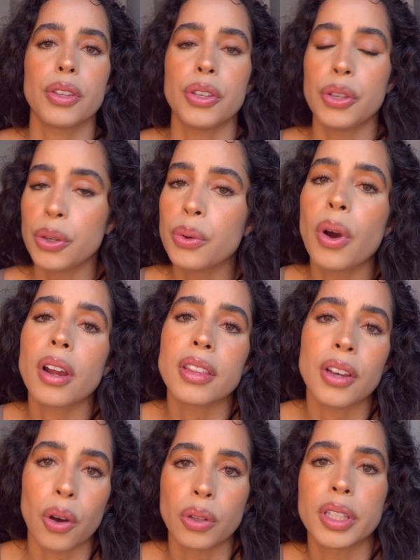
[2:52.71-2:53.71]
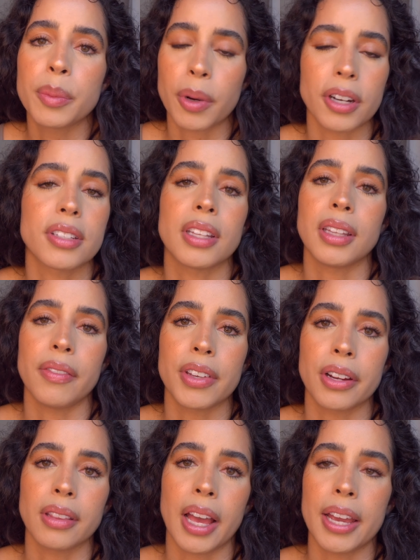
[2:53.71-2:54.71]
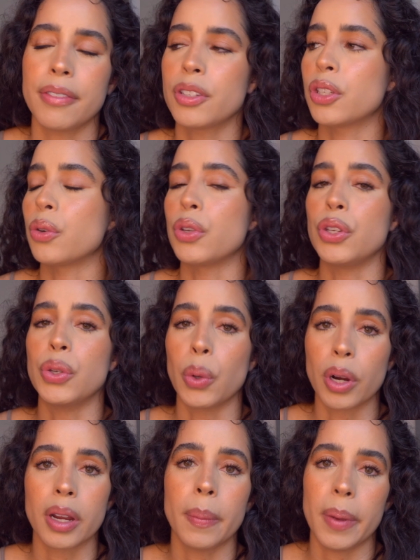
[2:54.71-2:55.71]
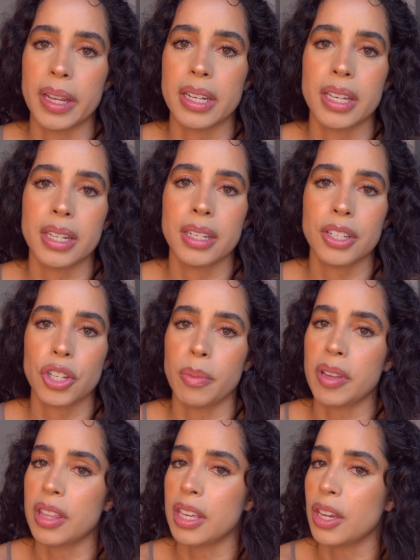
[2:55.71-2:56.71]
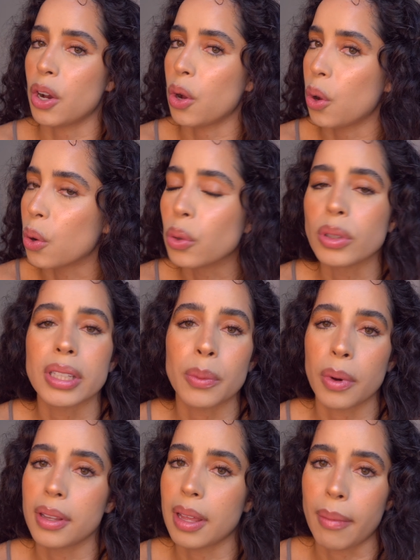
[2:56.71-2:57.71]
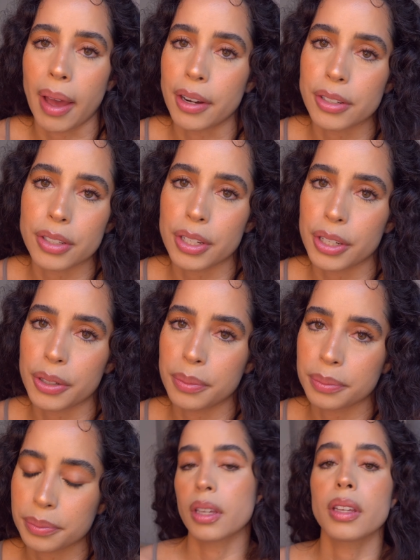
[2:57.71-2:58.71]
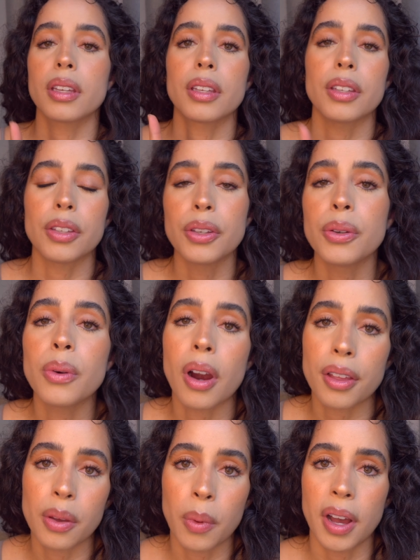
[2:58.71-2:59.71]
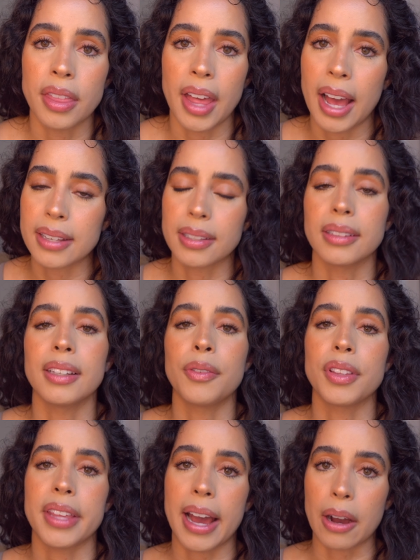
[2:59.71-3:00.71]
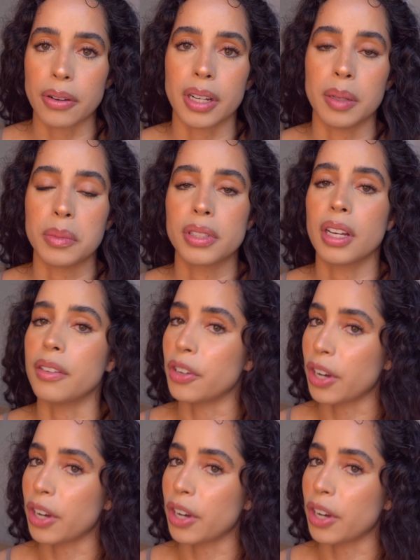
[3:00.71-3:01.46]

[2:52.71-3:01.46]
You are the only person living your life, so your opinion should be the only one that matters to you. You are the one that has to live with the outcomes of